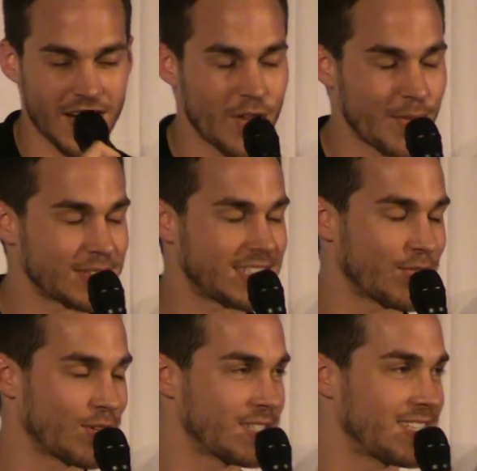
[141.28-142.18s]
Oh, the most
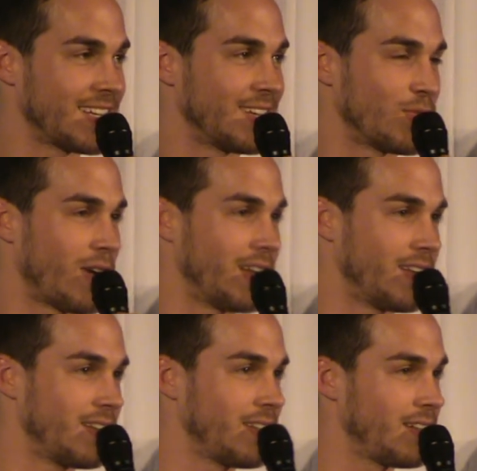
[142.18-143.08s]
difficult scene, right.
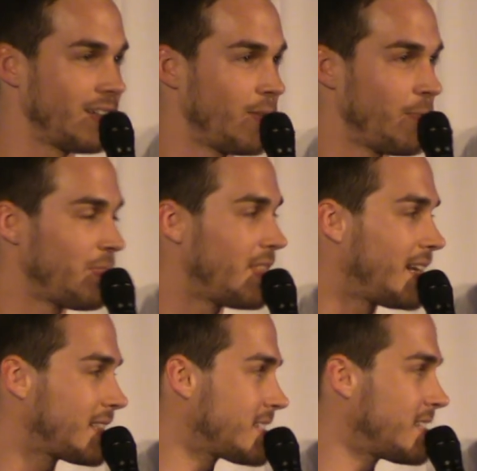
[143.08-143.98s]

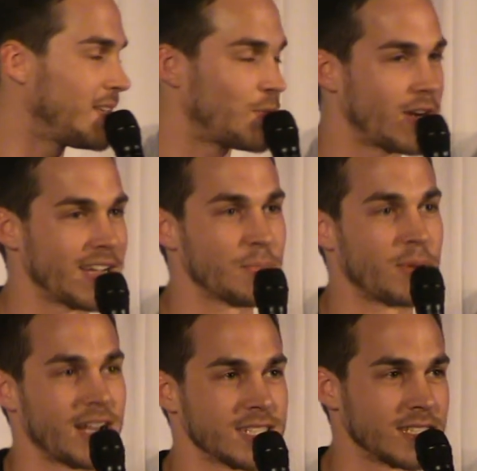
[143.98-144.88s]
Not the scene where I ate
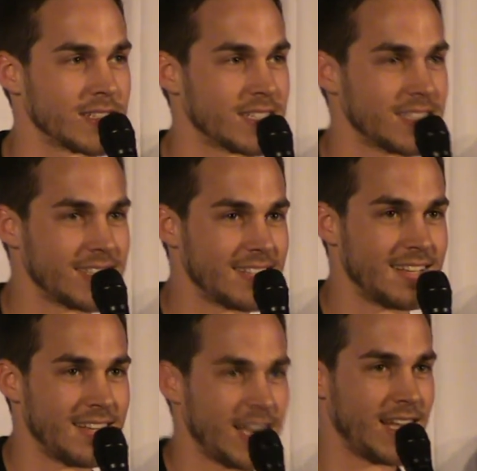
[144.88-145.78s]
pasta.
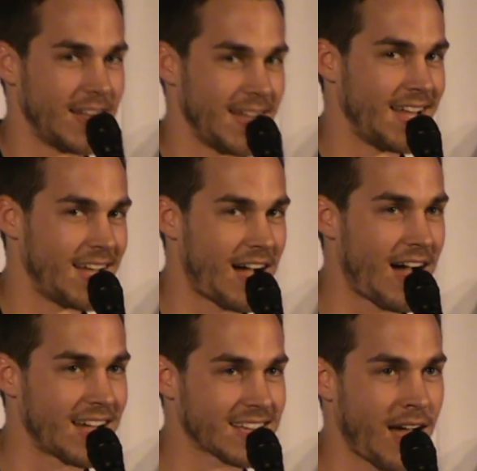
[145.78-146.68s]

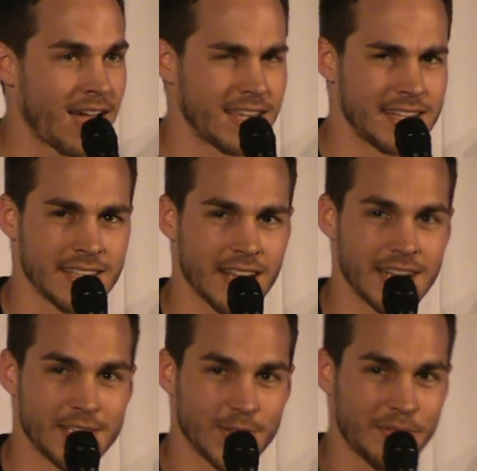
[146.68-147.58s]
Kai eats a
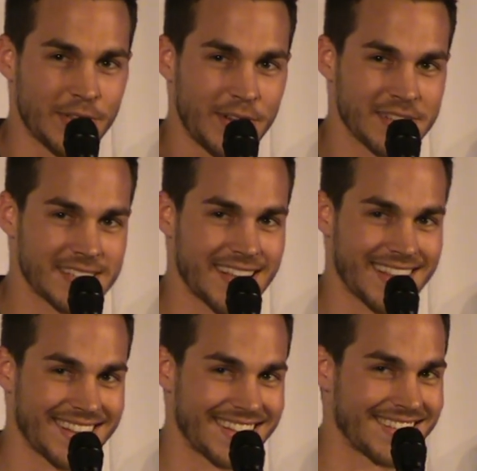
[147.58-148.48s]
lot too, have you noticed that?
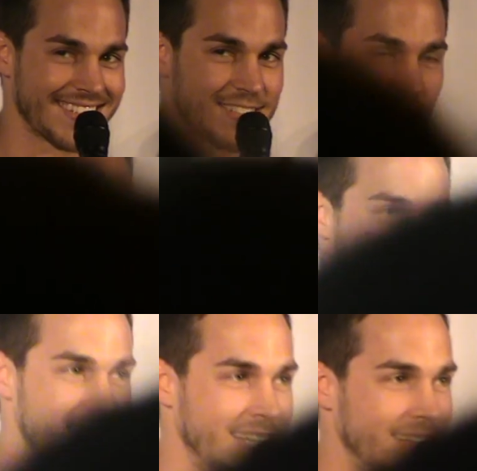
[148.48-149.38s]
He's
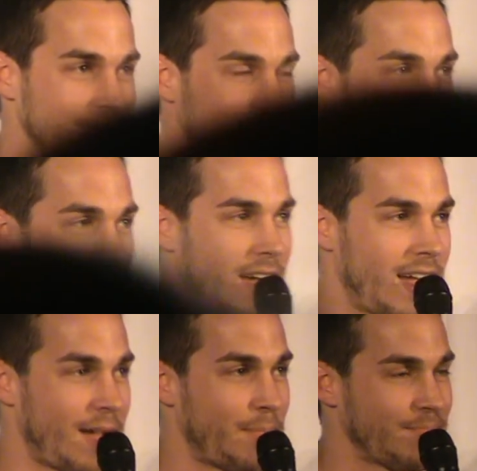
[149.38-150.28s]
always eating.
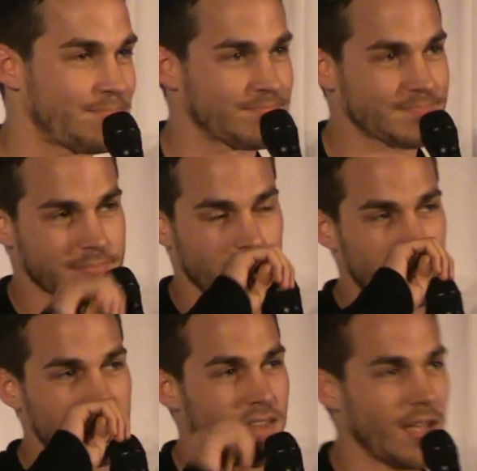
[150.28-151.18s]

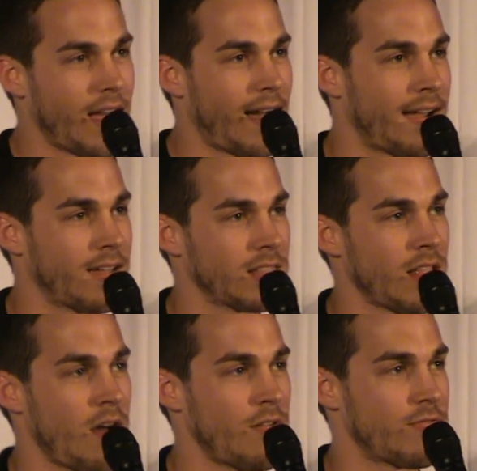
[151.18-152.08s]
I
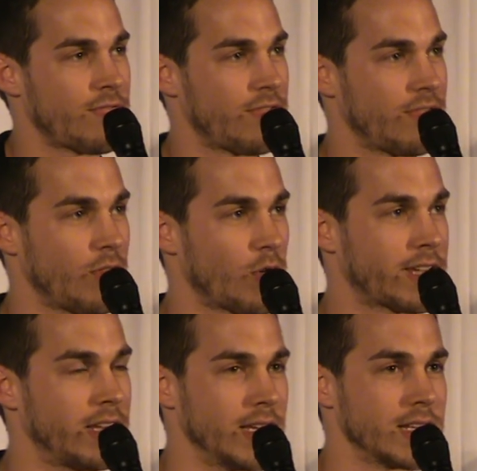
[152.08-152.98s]
love, or
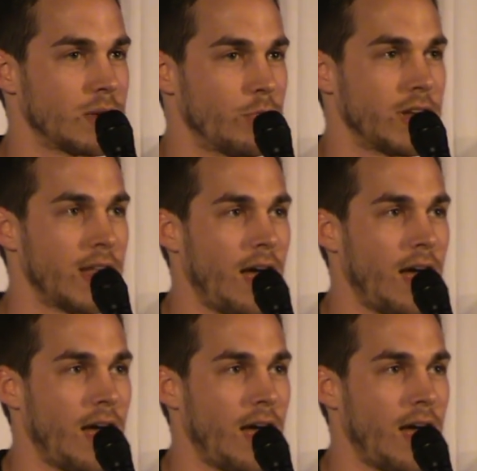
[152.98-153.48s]
killing someone.